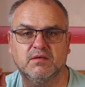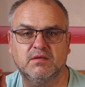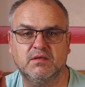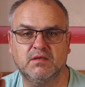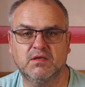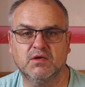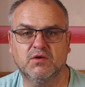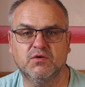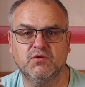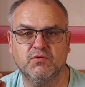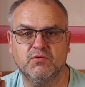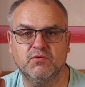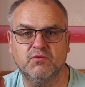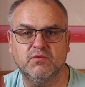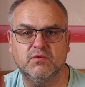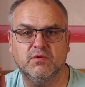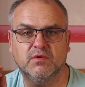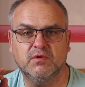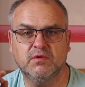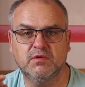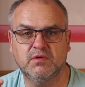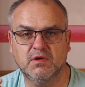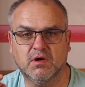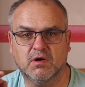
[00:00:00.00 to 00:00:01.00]
do
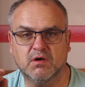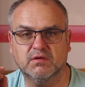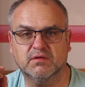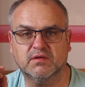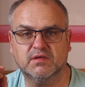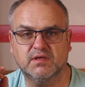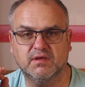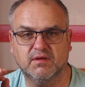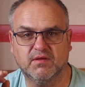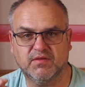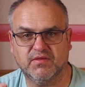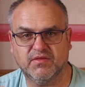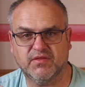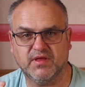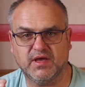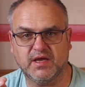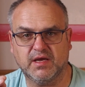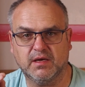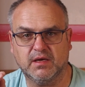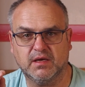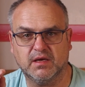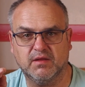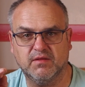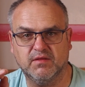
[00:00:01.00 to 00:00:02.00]
not think